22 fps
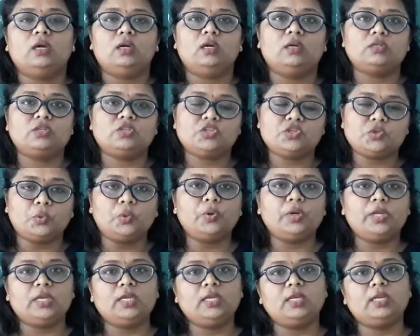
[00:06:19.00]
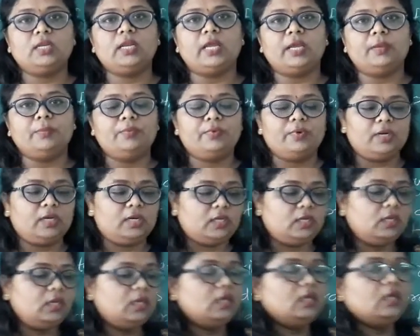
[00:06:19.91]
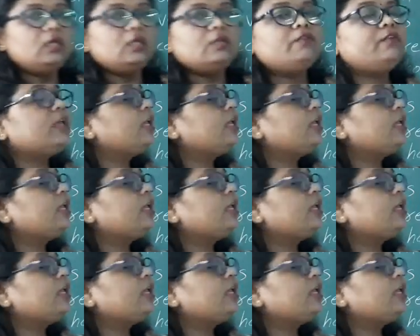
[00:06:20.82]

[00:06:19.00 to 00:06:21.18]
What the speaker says: stored in a library. We